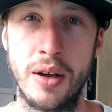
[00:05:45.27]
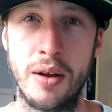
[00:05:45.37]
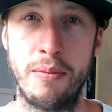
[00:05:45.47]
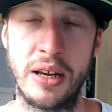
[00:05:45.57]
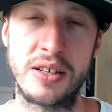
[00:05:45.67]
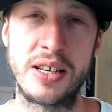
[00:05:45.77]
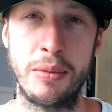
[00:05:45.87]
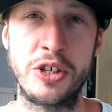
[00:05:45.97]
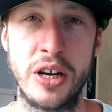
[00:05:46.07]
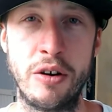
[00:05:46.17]
being
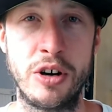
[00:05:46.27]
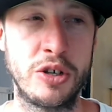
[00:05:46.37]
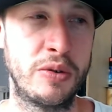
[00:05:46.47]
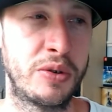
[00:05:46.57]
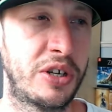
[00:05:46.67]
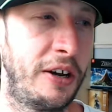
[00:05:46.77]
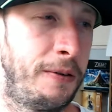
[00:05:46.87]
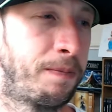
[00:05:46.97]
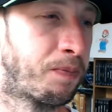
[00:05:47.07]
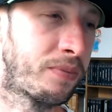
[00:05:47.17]
similar to the original.
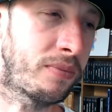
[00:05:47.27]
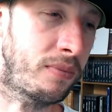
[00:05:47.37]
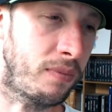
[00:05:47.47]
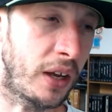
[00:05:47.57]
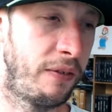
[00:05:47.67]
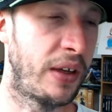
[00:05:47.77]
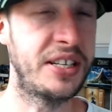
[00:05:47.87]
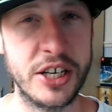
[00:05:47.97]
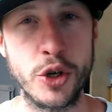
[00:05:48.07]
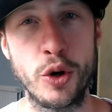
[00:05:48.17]
So if they
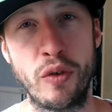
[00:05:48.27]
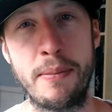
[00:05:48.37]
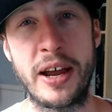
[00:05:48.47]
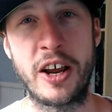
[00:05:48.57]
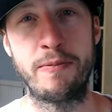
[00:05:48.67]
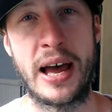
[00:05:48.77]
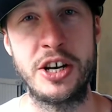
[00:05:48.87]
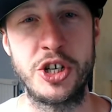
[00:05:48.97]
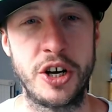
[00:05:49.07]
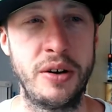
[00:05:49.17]
did do a remake of
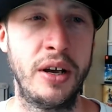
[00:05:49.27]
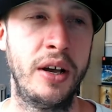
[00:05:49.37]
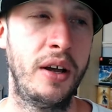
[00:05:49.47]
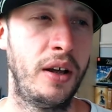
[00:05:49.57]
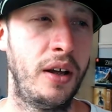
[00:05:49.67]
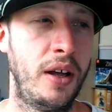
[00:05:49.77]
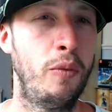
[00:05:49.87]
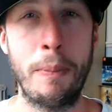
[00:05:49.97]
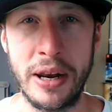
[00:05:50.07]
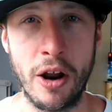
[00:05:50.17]
Banjo,
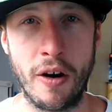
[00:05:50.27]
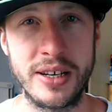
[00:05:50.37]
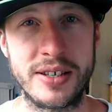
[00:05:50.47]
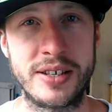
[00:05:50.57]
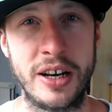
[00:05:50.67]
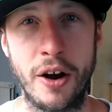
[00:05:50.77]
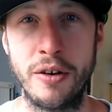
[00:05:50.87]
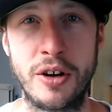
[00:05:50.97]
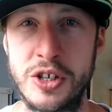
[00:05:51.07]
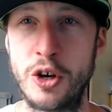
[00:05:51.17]
would be nice,
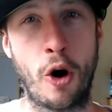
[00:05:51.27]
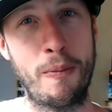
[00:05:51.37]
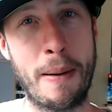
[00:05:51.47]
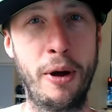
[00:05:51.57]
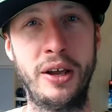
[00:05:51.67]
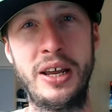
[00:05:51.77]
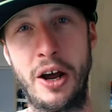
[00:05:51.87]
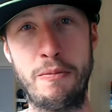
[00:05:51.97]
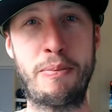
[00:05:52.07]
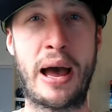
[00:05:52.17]
because you got to remember,
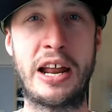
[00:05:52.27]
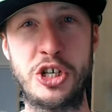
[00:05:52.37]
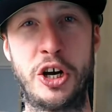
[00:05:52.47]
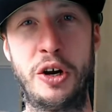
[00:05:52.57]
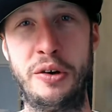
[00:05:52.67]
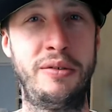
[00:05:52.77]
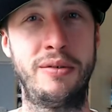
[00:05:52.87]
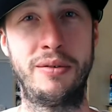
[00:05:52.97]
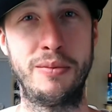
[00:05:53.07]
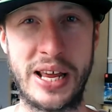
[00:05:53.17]
Banjo
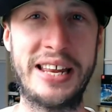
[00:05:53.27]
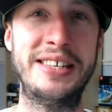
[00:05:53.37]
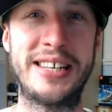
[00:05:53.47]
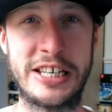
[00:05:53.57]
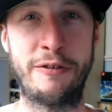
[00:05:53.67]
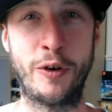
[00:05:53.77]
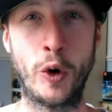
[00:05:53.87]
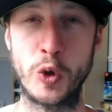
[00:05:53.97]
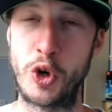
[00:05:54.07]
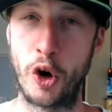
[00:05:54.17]
was
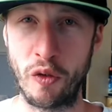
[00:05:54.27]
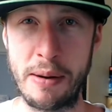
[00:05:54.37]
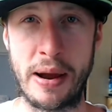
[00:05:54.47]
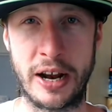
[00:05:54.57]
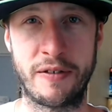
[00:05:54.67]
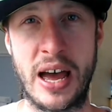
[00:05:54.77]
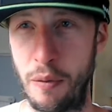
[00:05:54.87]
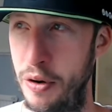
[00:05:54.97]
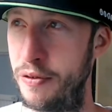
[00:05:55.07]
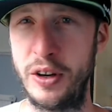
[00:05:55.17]
N64, so a remake of that
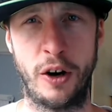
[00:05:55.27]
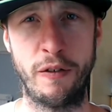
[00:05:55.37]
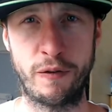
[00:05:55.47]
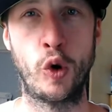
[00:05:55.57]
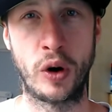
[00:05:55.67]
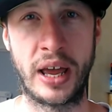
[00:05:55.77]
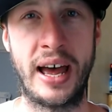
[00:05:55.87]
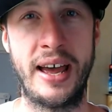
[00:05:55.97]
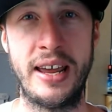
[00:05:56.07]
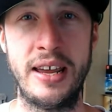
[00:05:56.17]
with 4K,